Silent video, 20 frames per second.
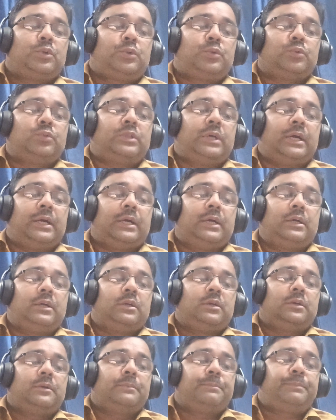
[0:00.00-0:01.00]
to
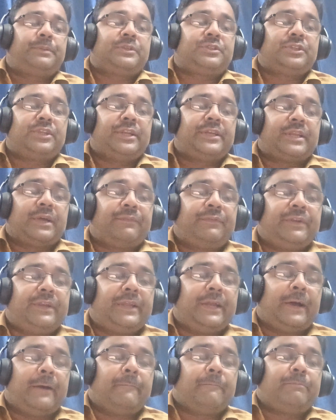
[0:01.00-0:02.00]
the President of
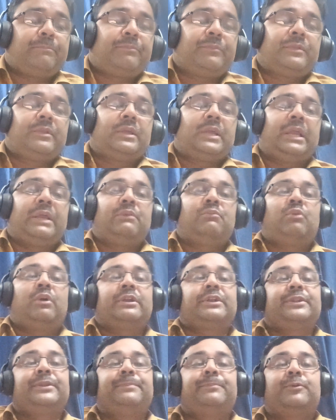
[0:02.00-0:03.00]
India, and
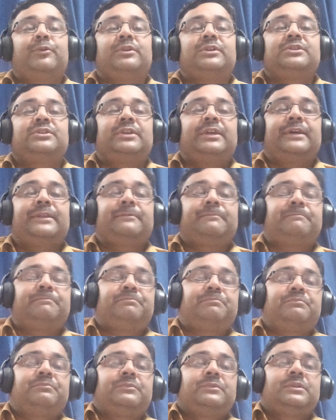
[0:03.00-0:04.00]
what report is there?
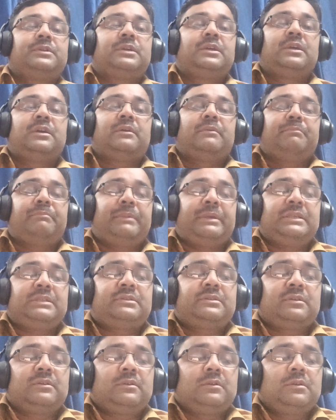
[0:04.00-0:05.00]

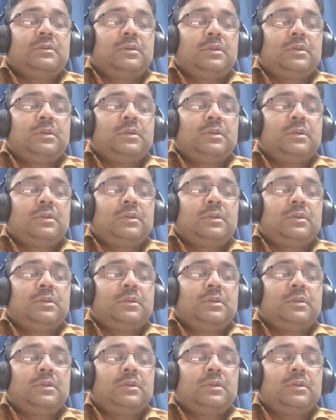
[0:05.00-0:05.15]
Means